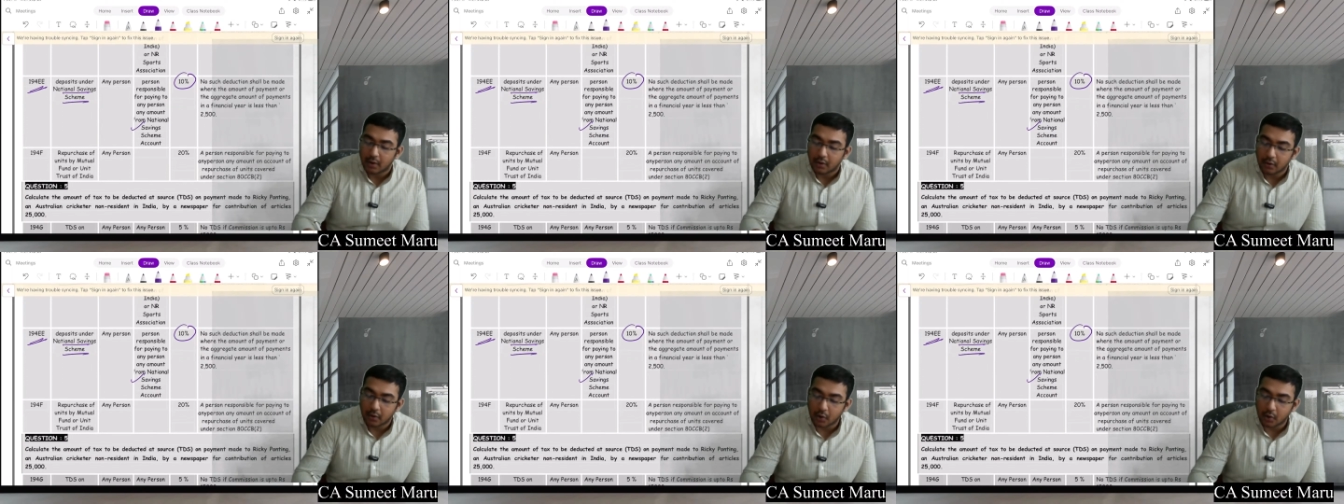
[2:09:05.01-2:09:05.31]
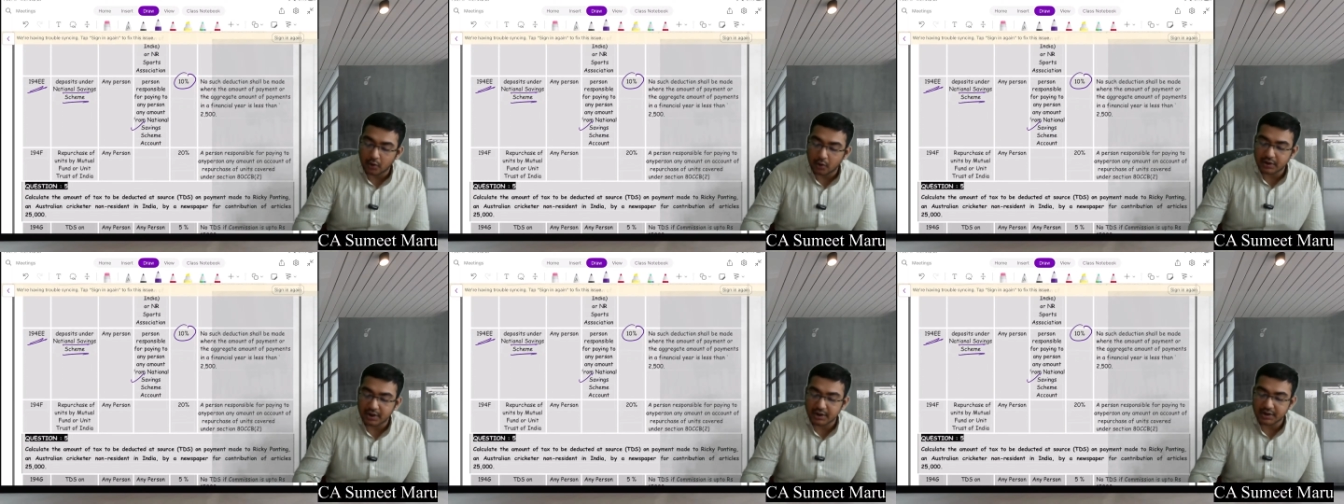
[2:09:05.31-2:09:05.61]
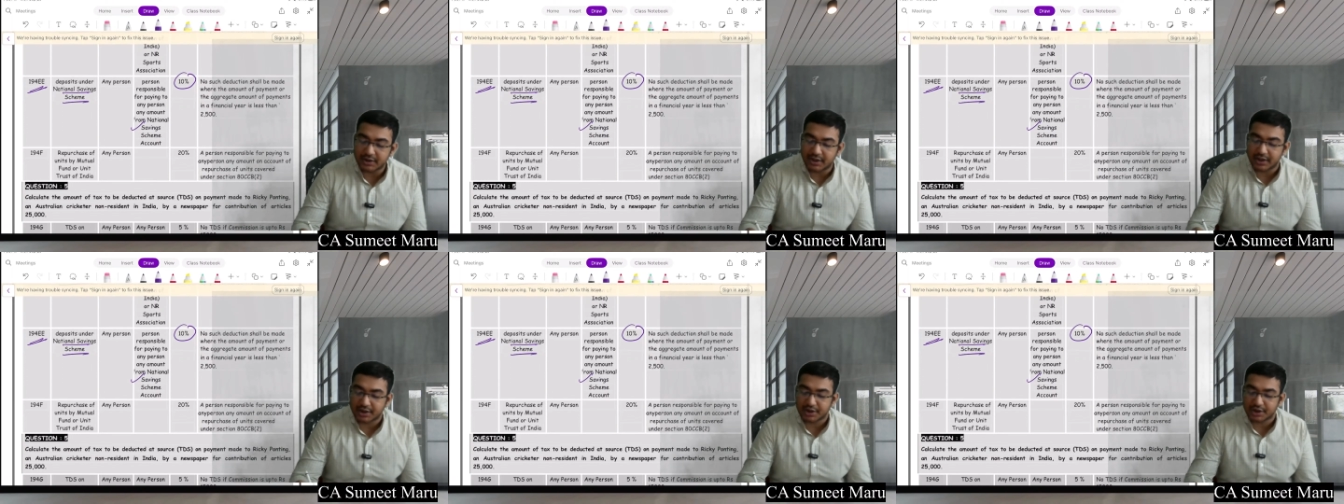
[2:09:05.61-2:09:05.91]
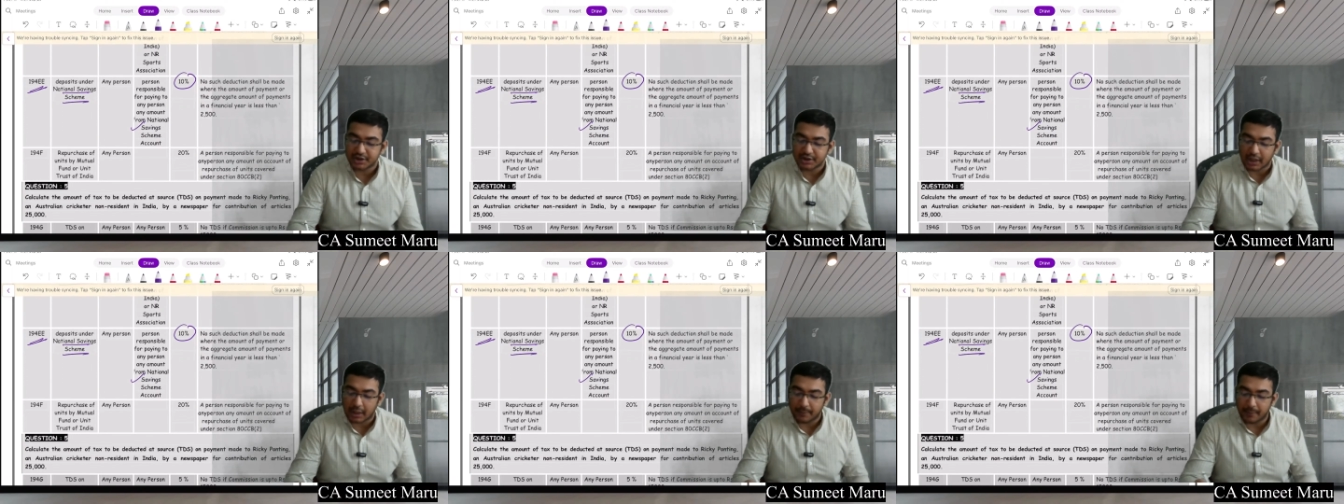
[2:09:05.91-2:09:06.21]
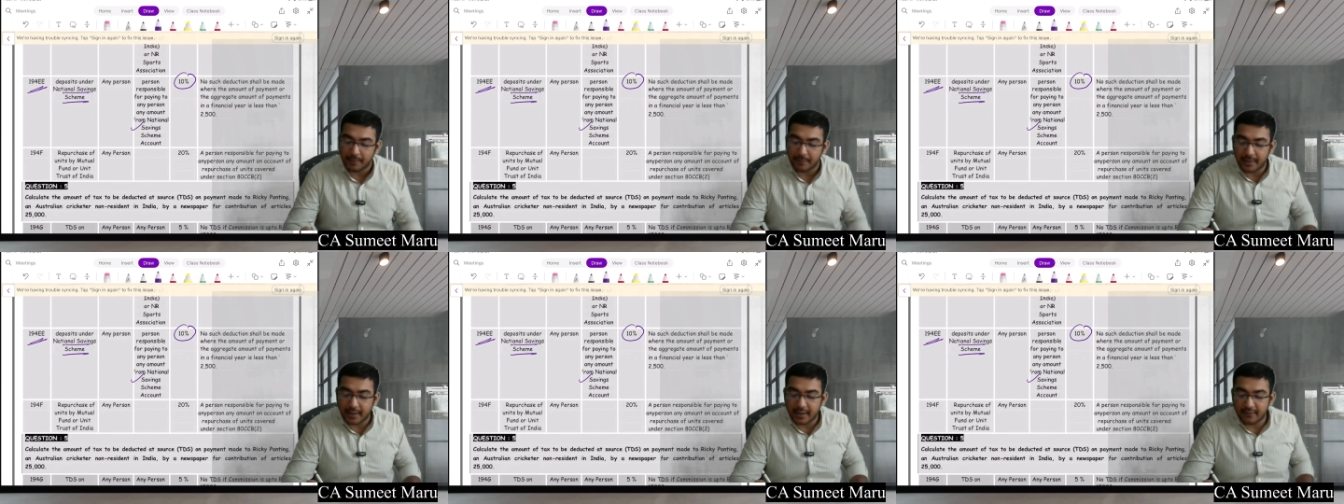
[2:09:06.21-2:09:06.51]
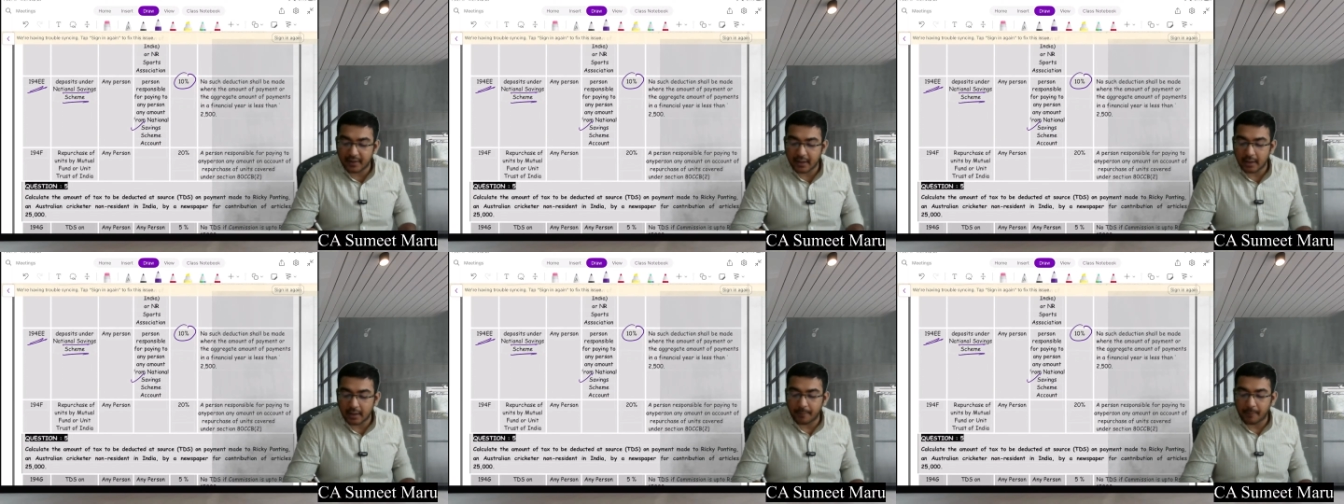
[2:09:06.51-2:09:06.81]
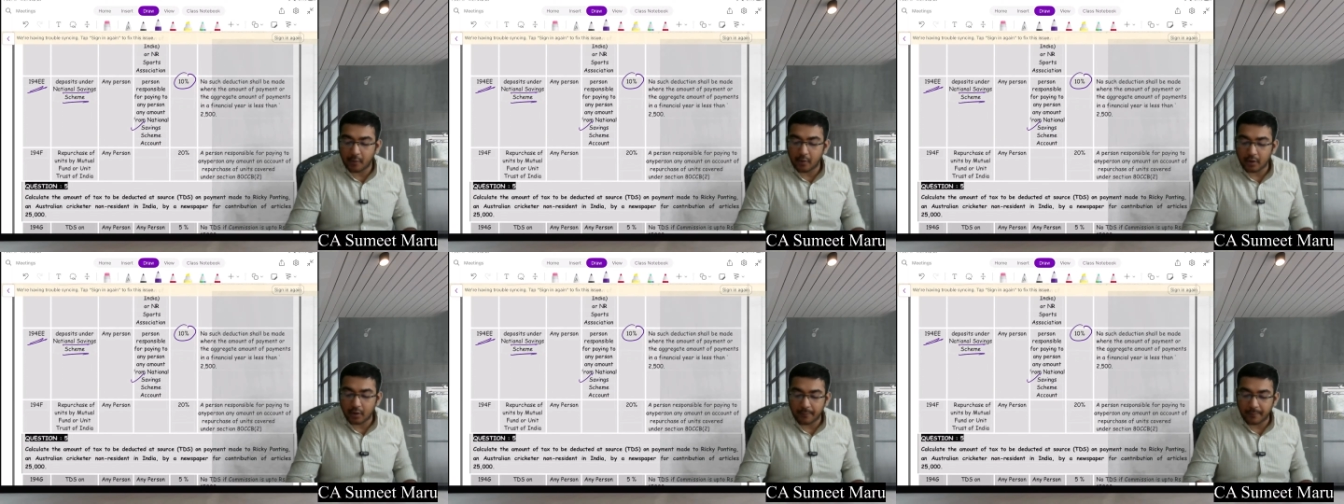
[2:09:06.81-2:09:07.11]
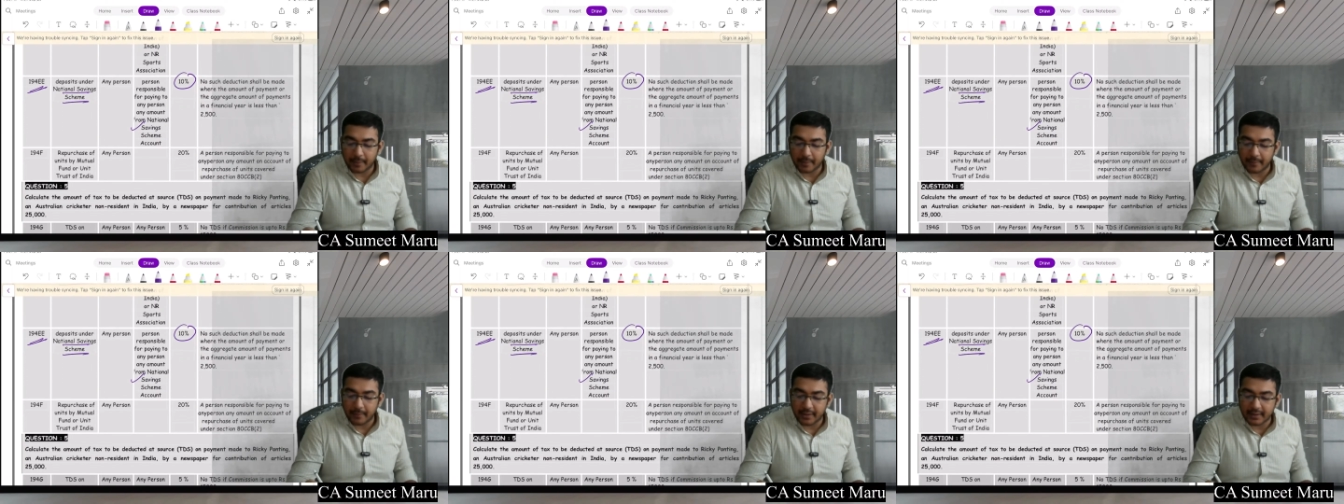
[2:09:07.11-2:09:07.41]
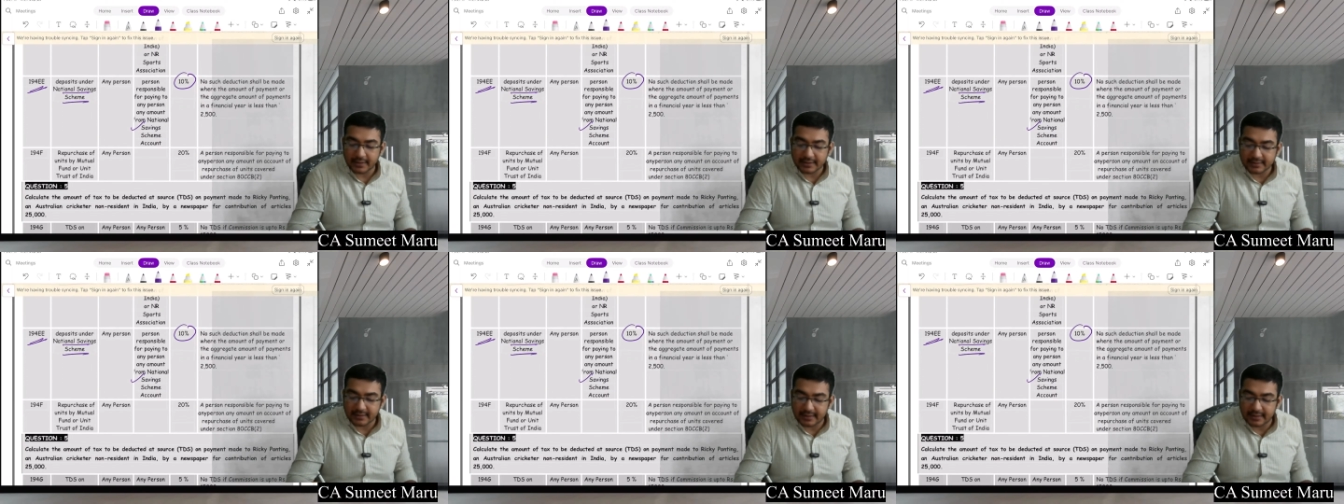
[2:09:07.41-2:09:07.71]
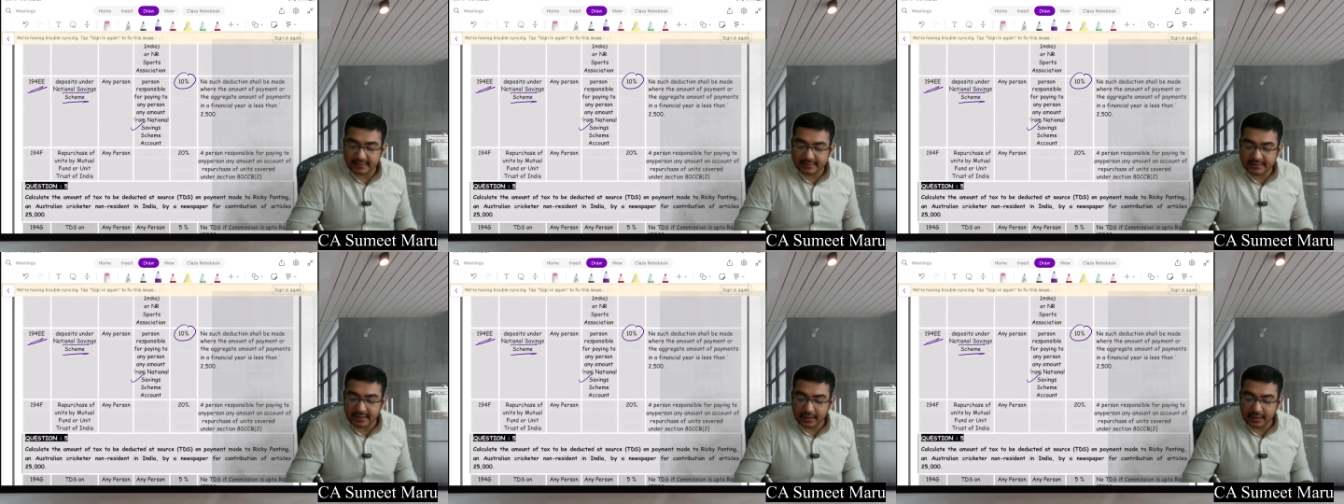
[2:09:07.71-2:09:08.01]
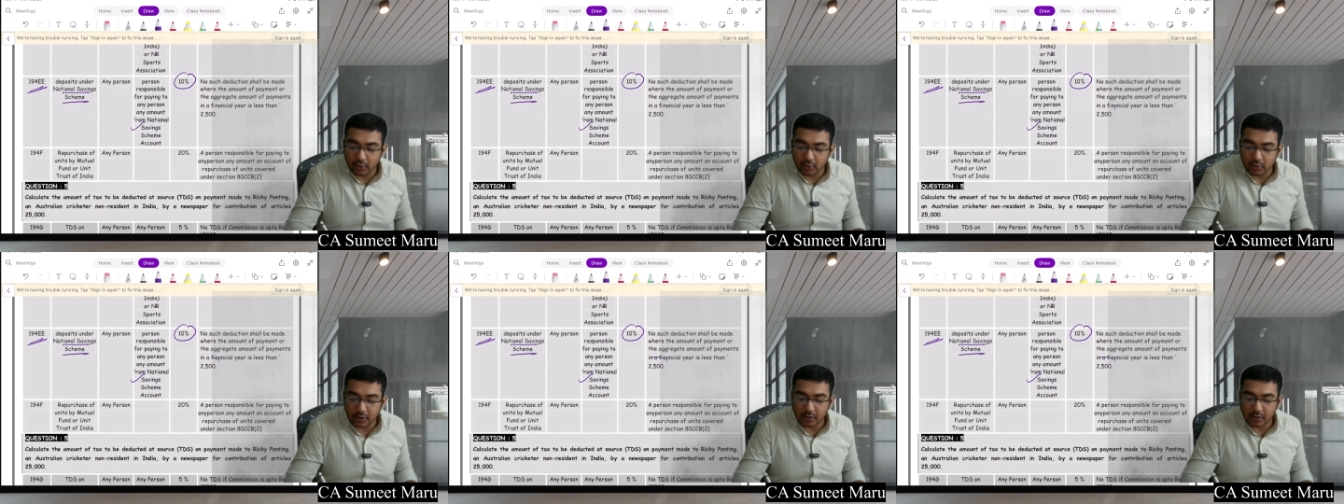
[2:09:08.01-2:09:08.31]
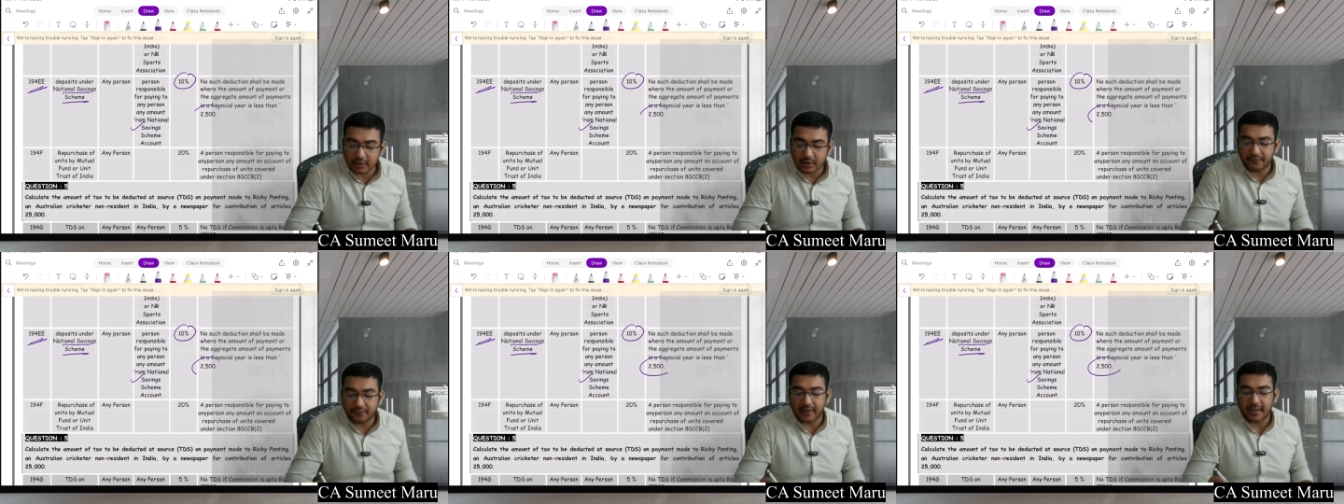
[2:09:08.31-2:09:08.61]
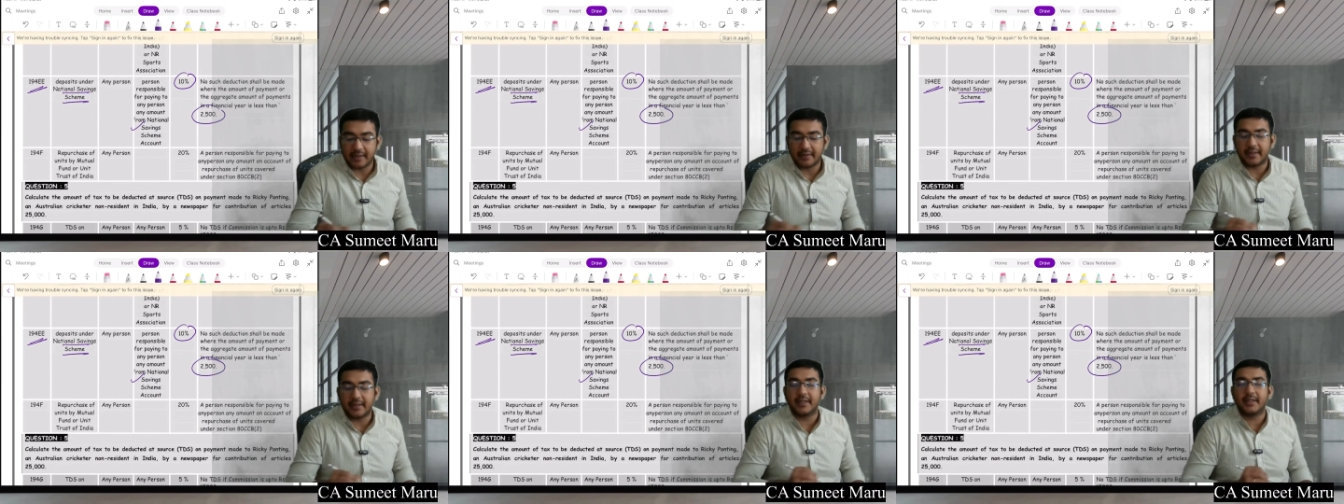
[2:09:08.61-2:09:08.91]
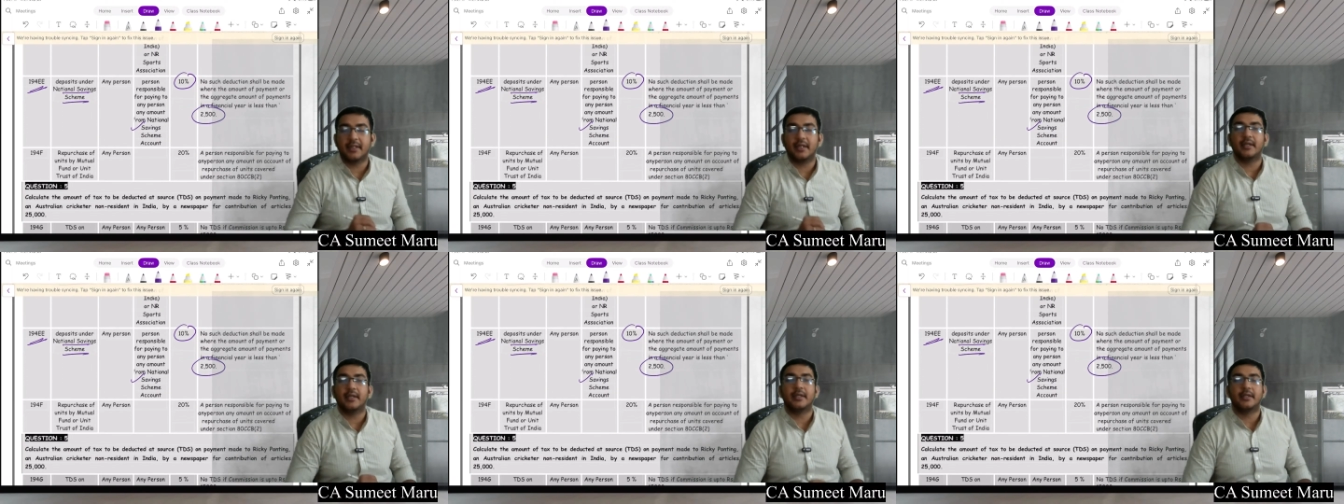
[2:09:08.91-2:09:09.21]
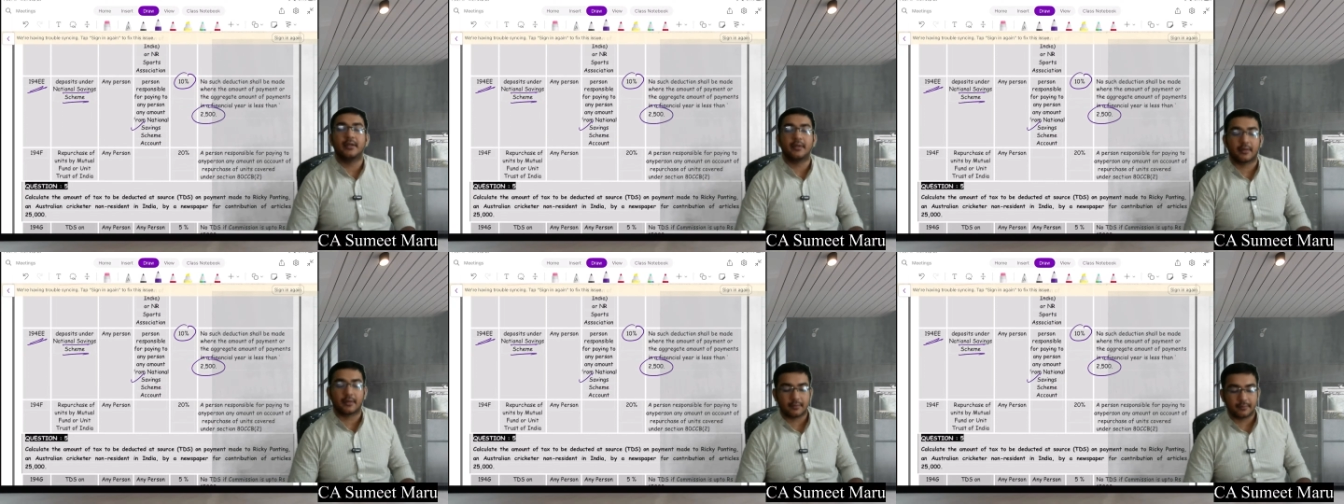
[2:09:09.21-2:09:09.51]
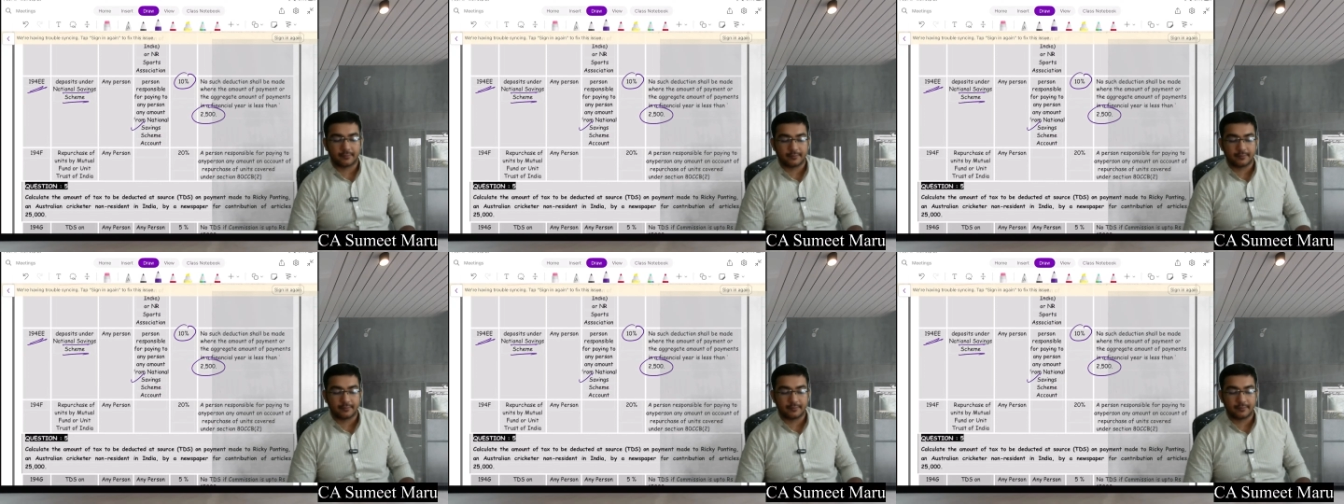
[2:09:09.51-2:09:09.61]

No such deduction shall be made where amount of payment is less than 2,500 in a year.